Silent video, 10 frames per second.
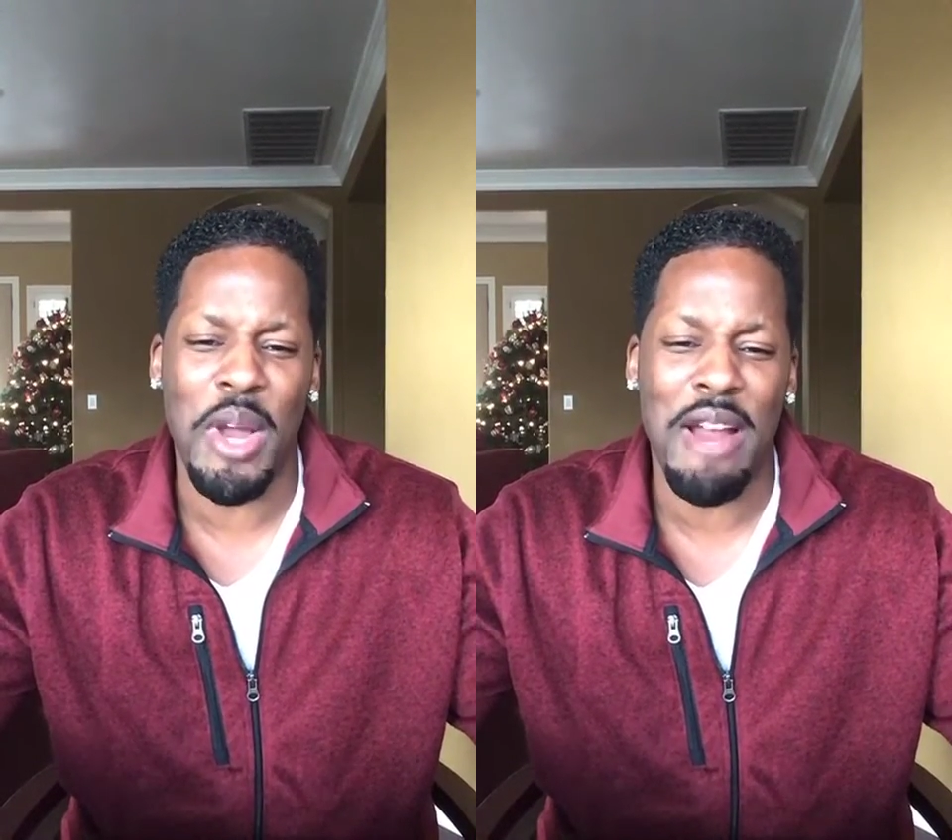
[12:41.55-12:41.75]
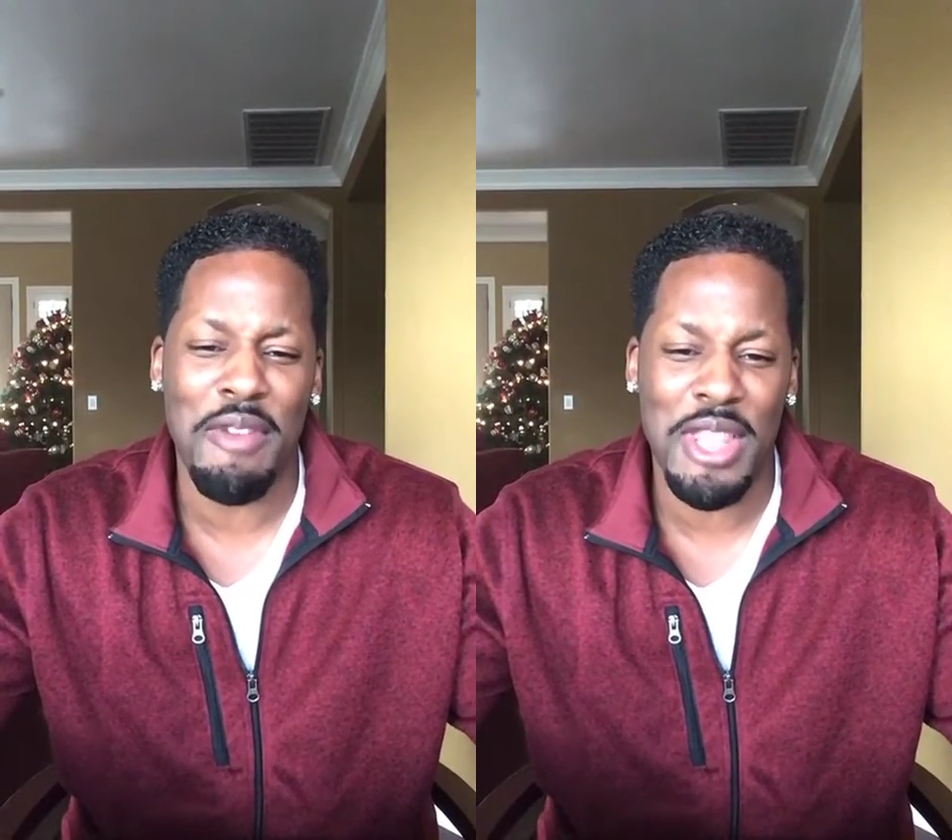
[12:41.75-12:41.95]

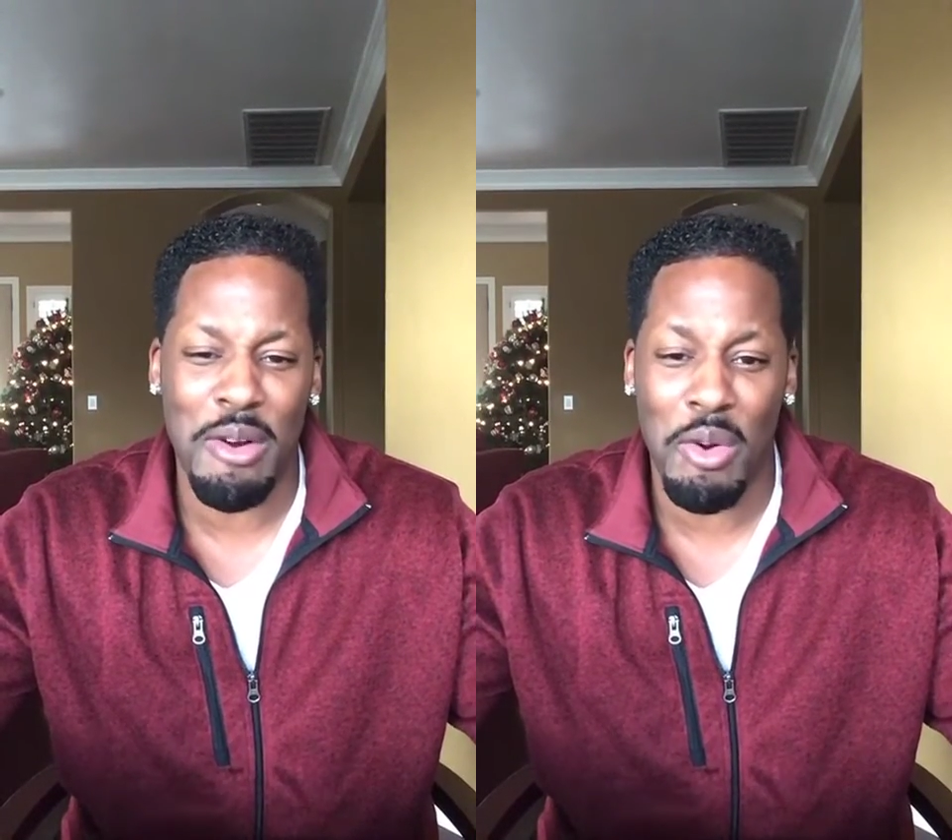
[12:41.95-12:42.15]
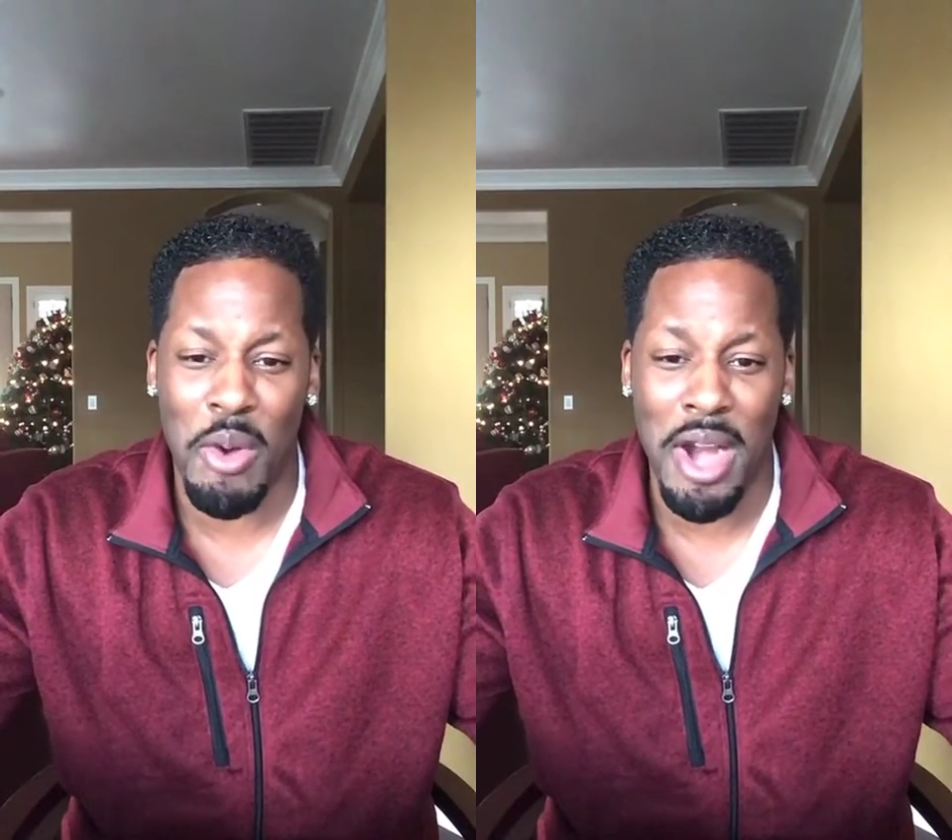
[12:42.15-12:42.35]
whatever
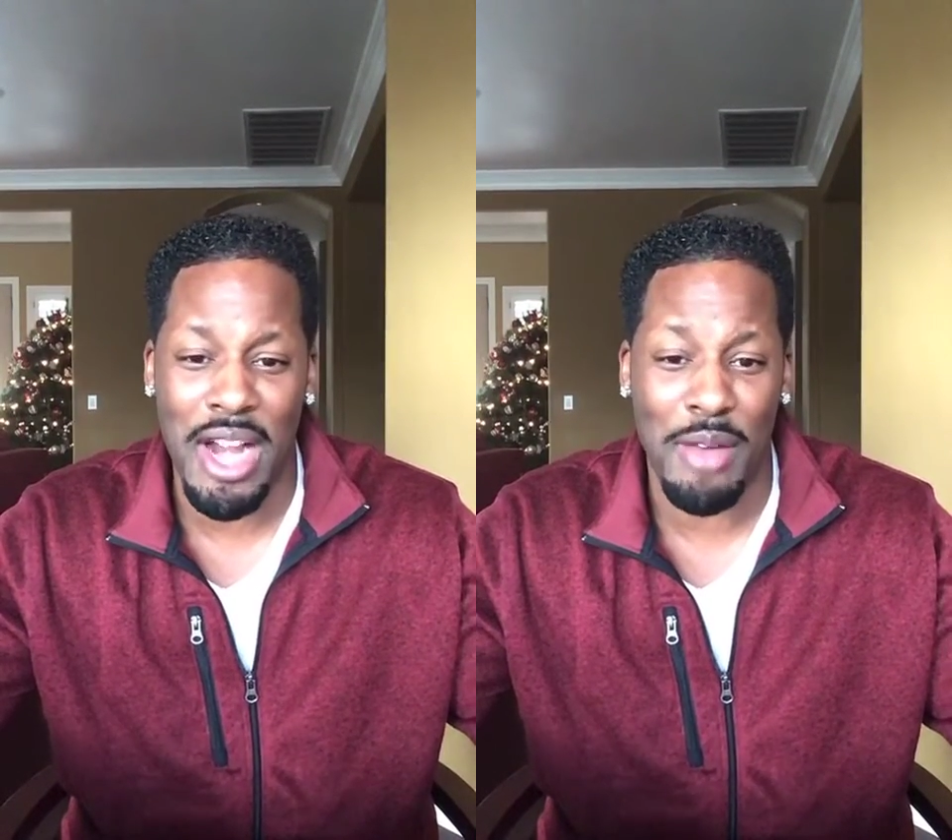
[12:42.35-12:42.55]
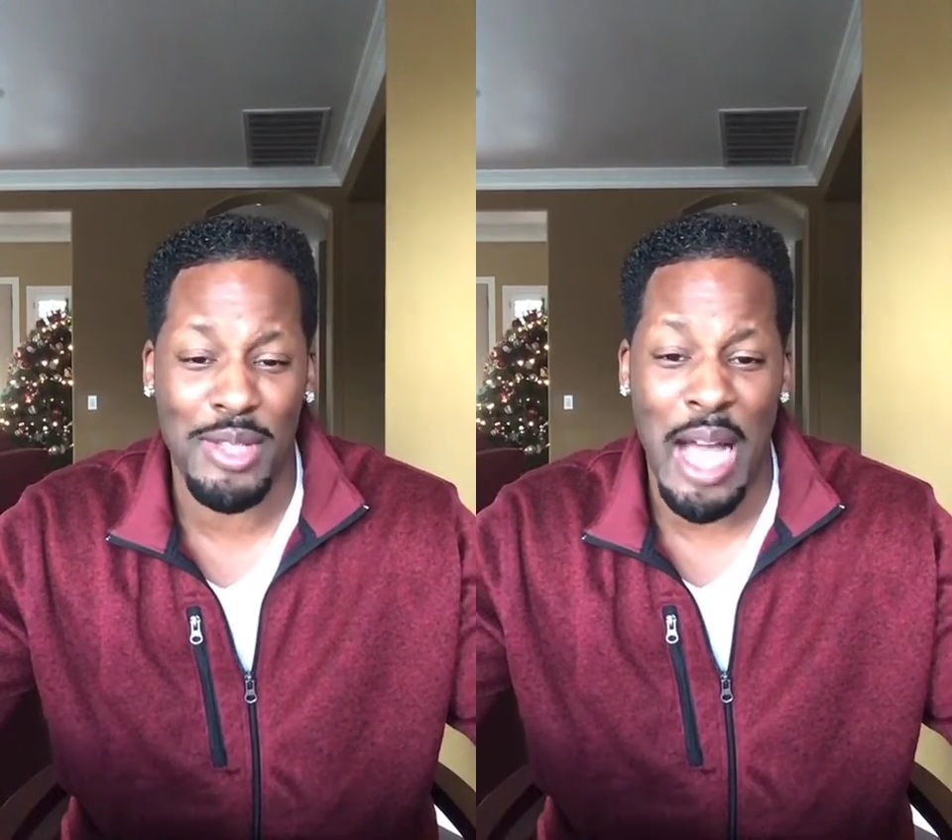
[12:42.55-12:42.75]
they were
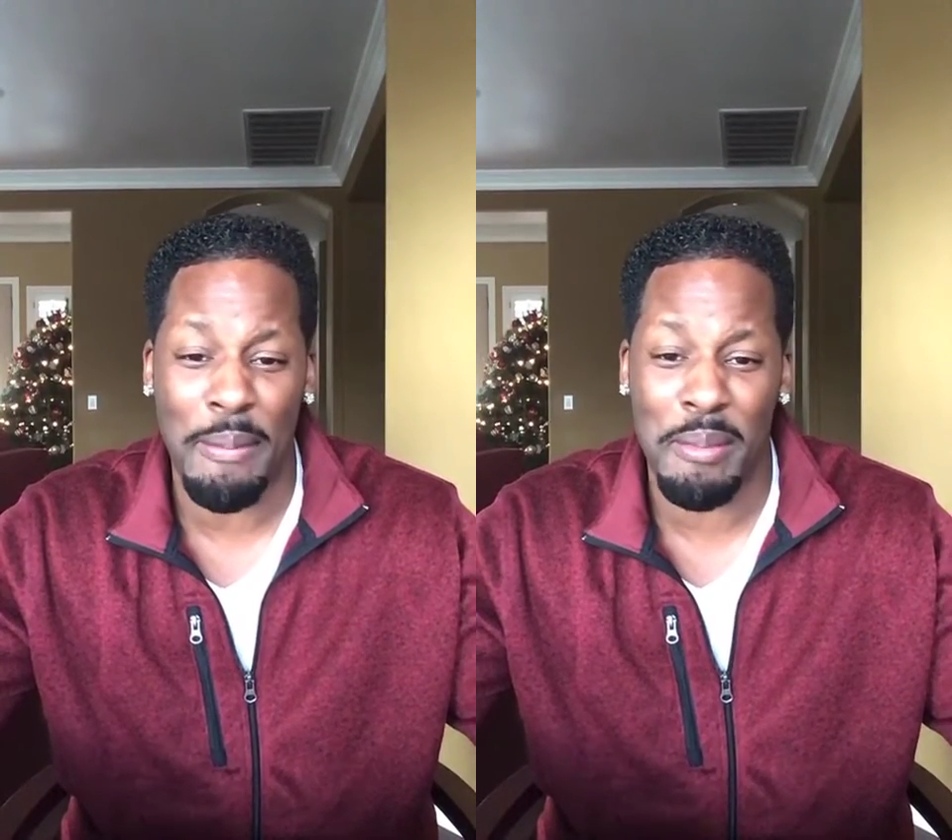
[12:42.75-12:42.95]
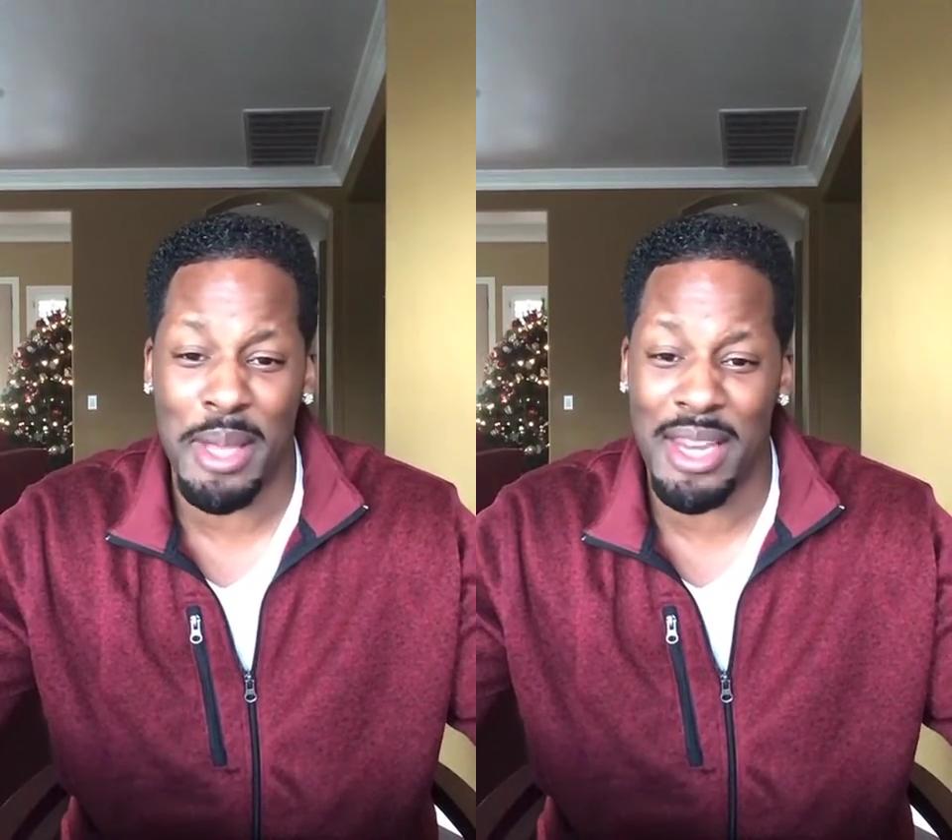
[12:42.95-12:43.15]
wearing, I was
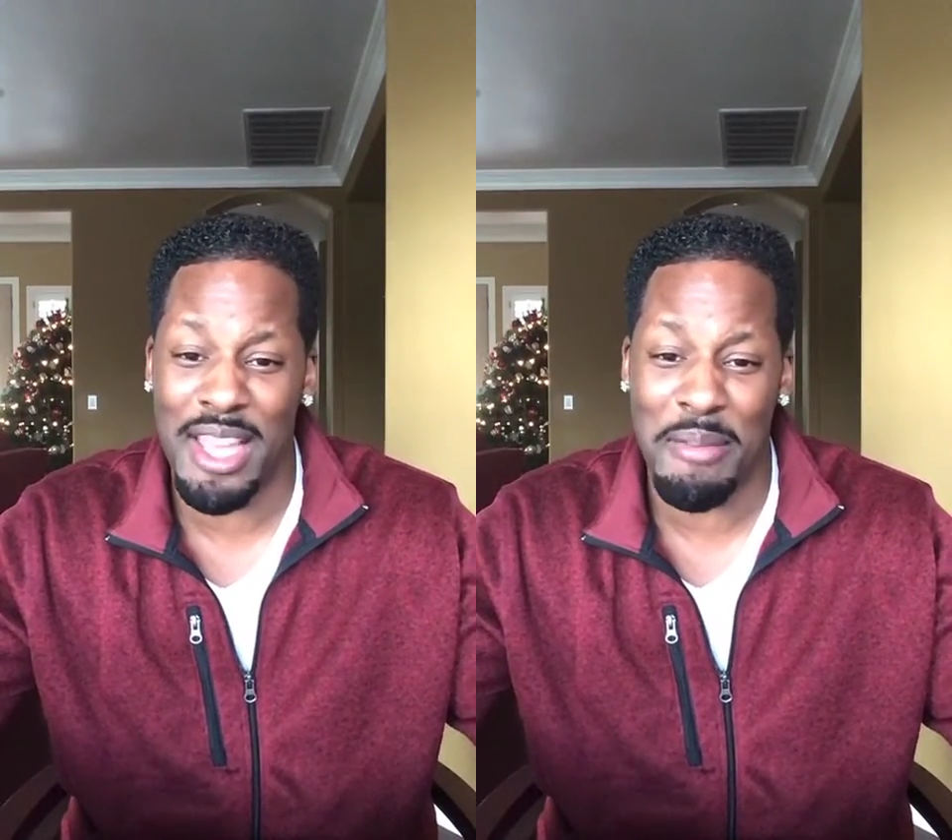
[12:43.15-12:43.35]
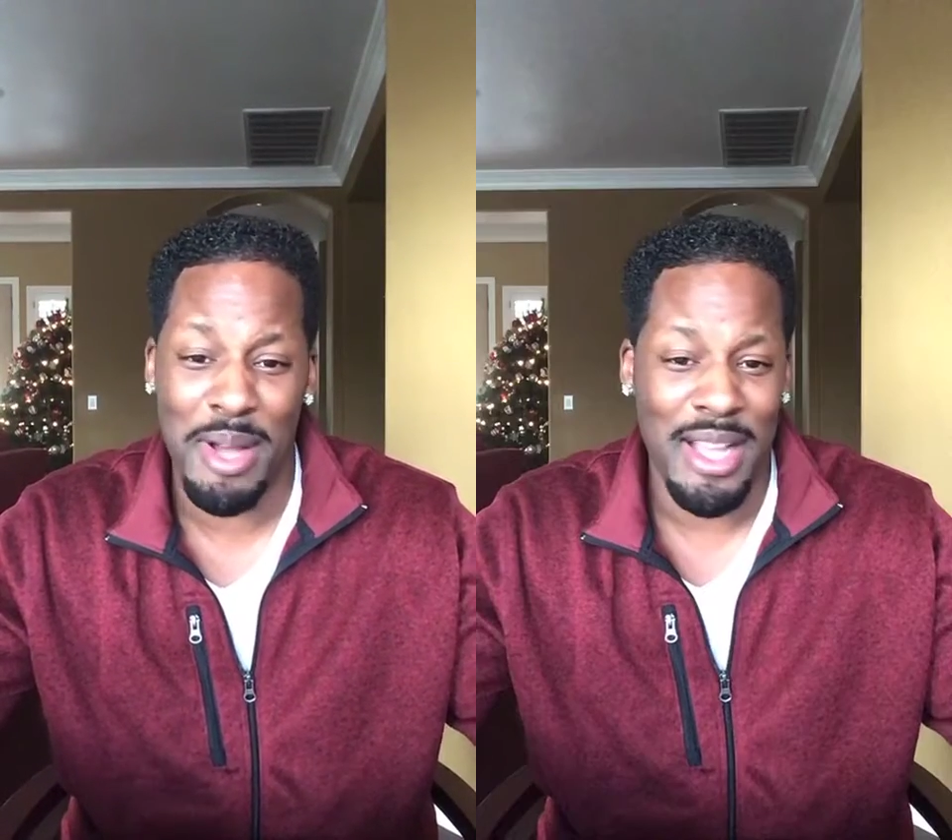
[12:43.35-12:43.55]

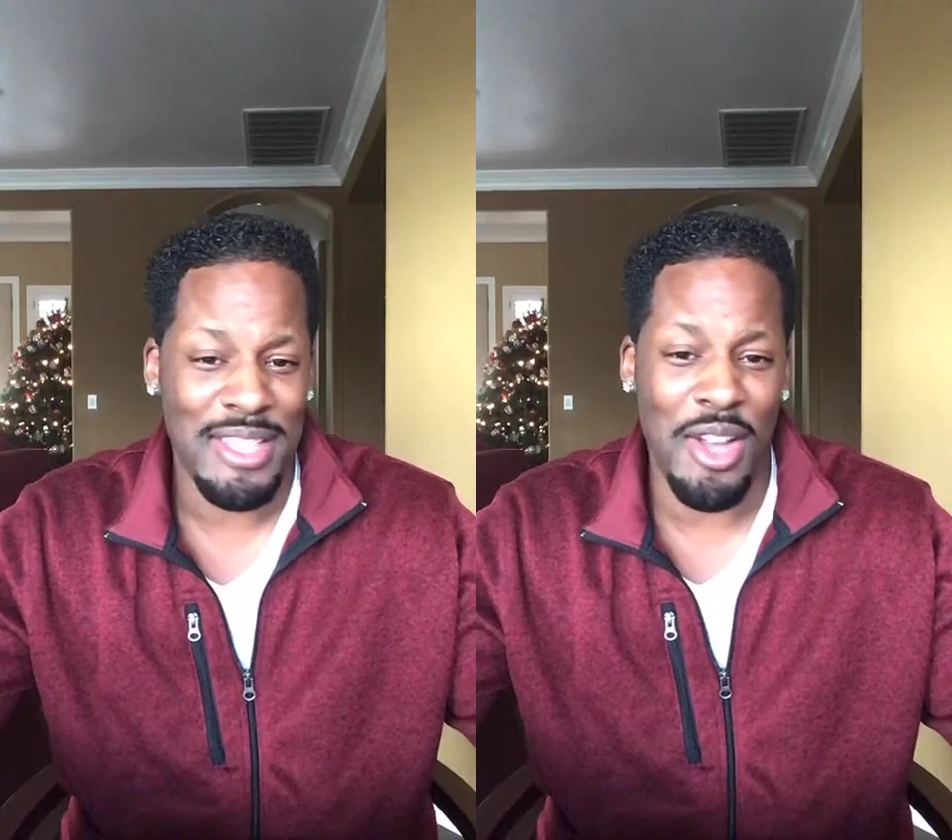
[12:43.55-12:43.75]
complimenting them.